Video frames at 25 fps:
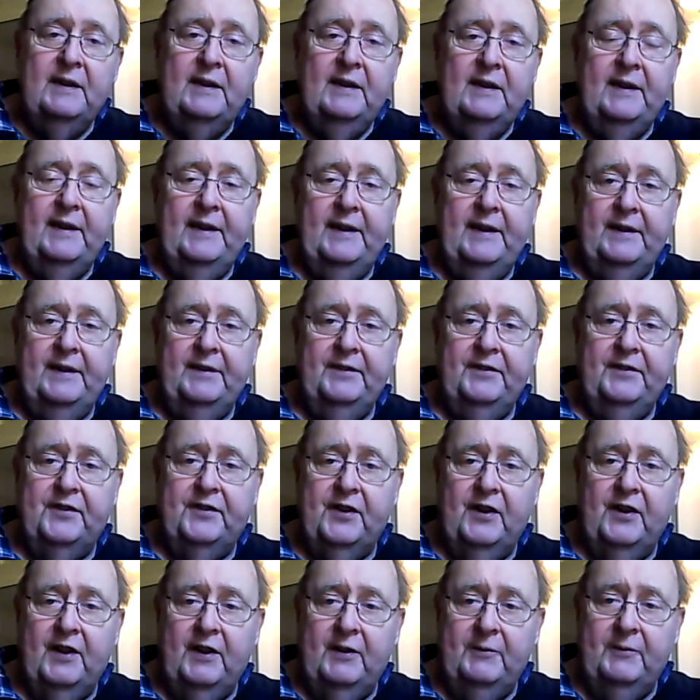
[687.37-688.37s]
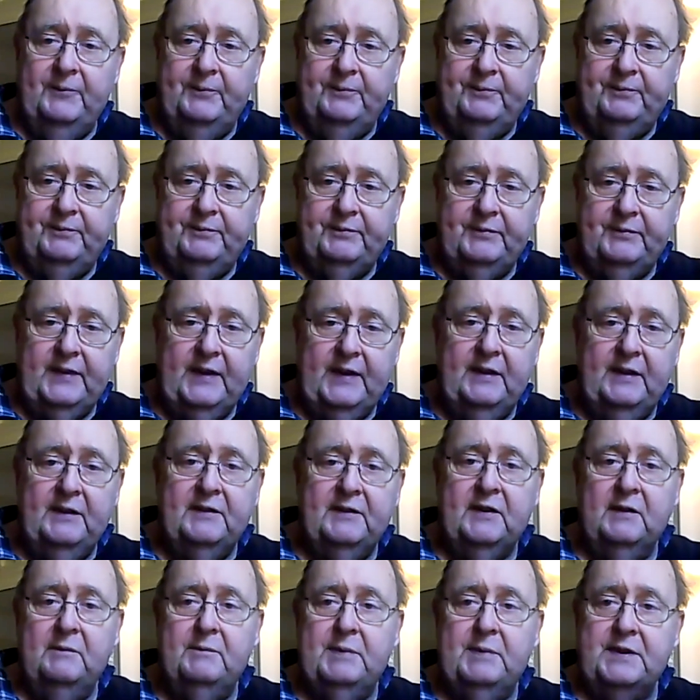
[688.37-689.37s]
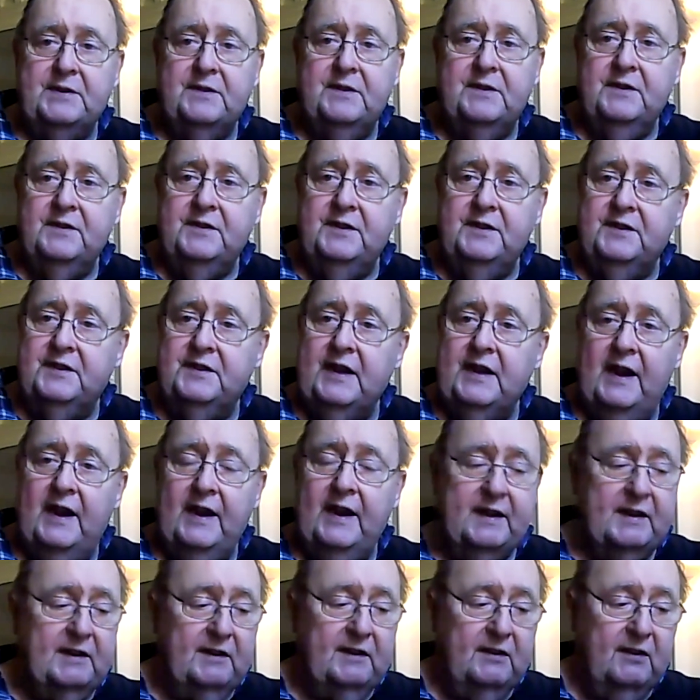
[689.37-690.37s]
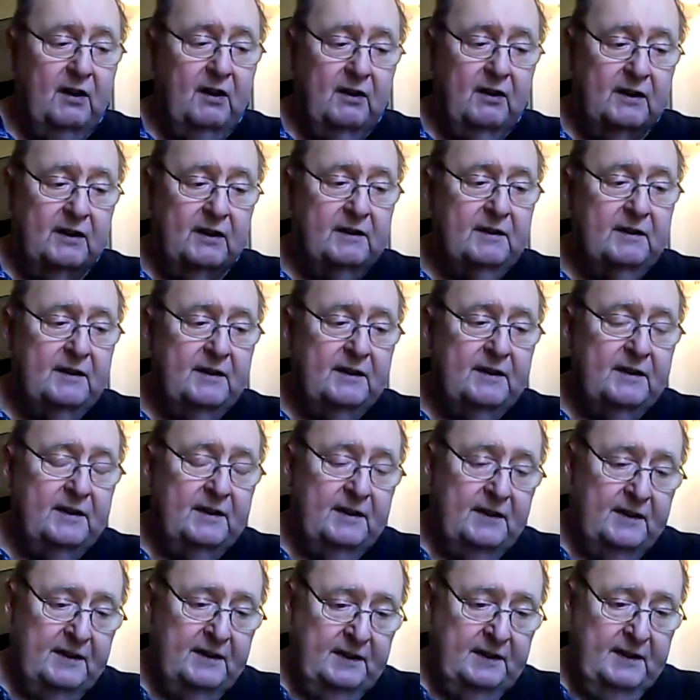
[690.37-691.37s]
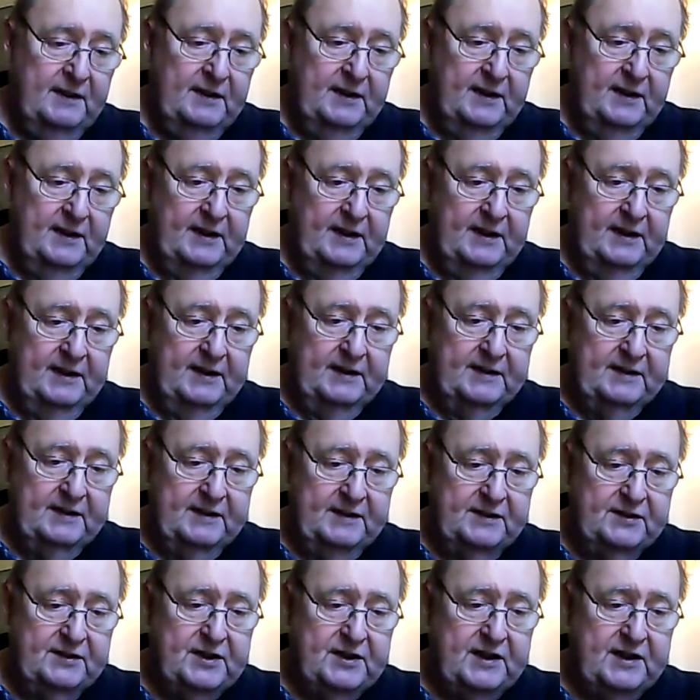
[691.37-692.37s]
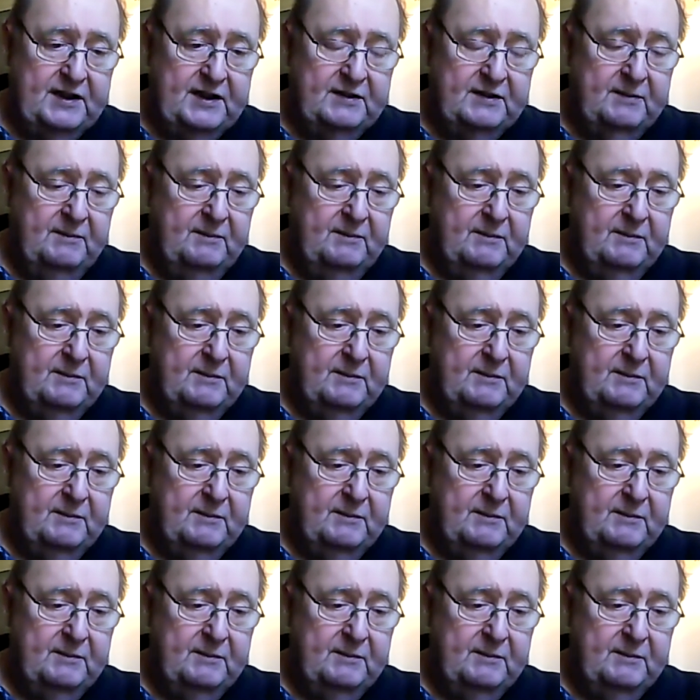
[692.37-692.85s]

And the business is going along. Indeed,